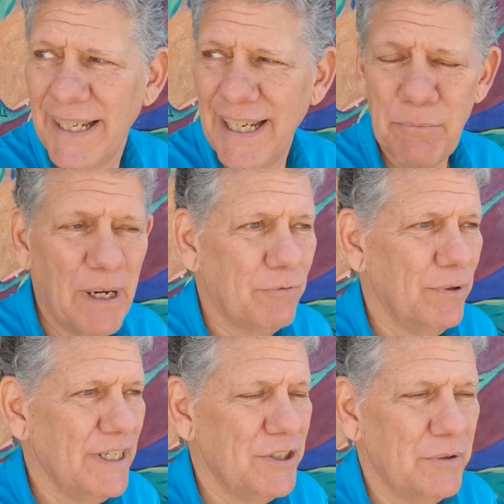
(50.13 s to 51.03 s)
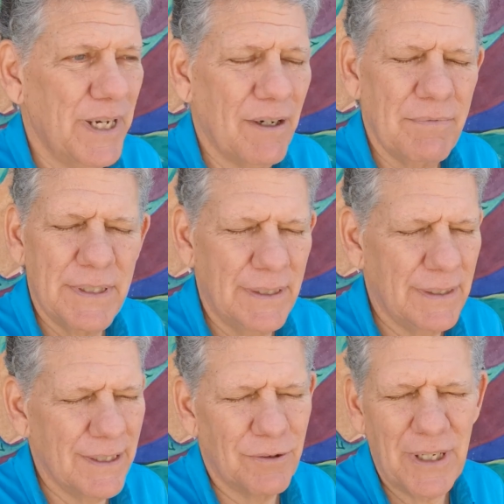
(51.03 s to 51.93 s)
And my friends who have
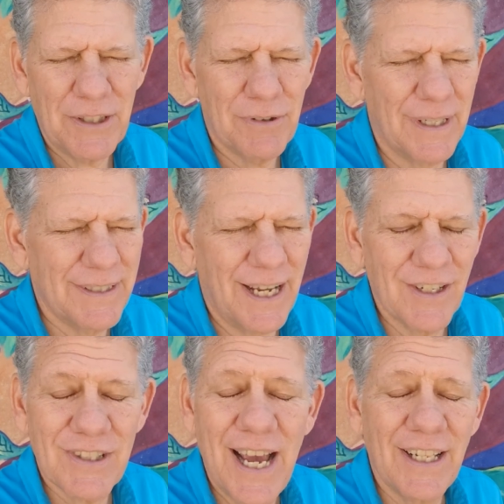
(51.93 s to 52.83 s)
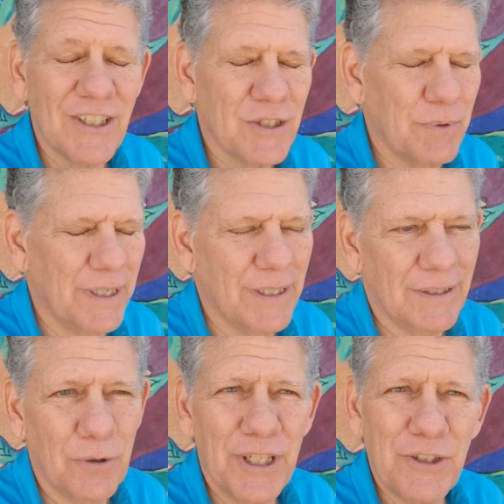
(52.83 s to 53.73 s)
tiendas, restaurants outside the square,
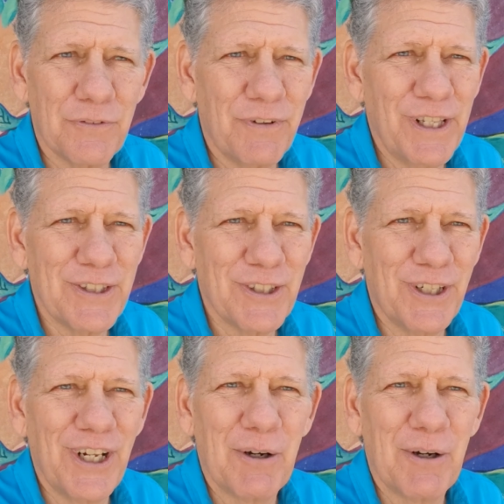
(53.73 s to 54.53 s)
don't get your feelings hurt.